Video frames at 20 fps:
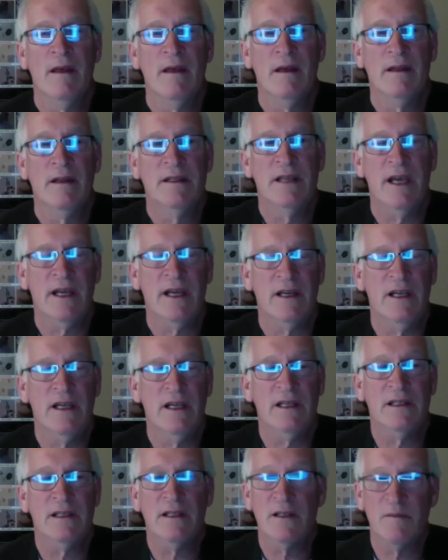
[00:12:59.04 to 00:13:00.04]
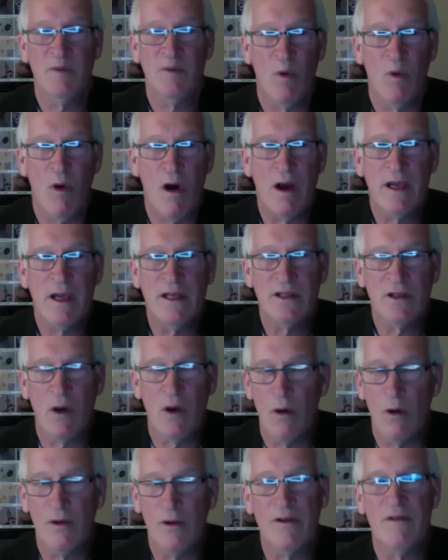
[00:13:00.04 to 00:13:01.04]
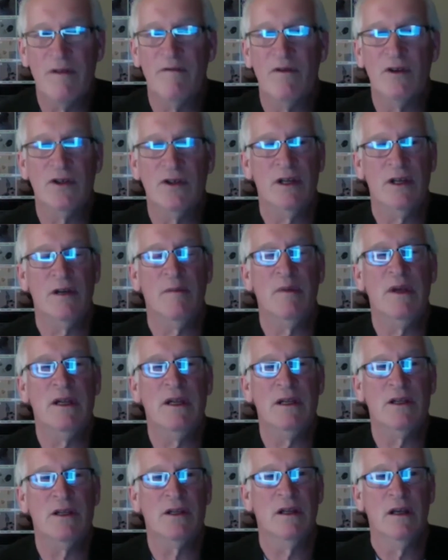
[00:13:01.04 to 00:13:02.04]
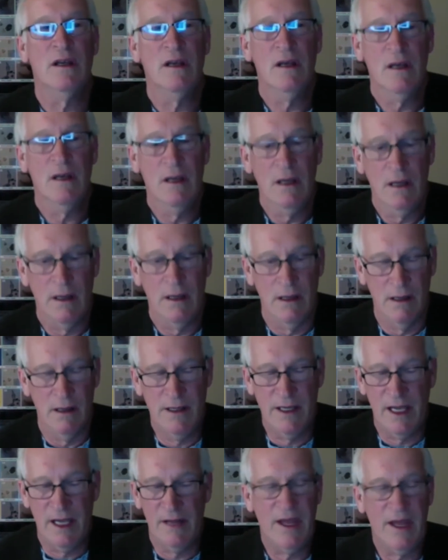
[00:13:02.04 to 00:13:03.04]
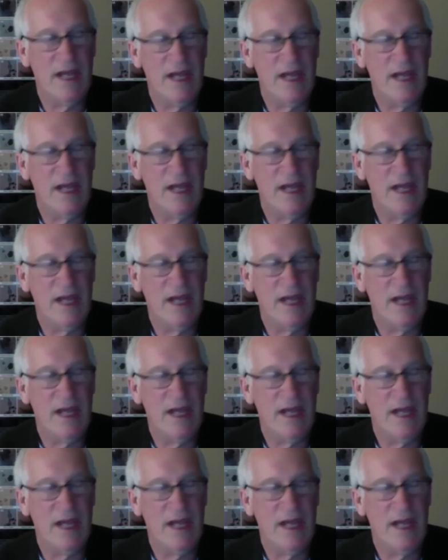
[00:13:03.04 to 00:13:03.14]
techniques, because Milwaukee's colder than Virginia Beach. And they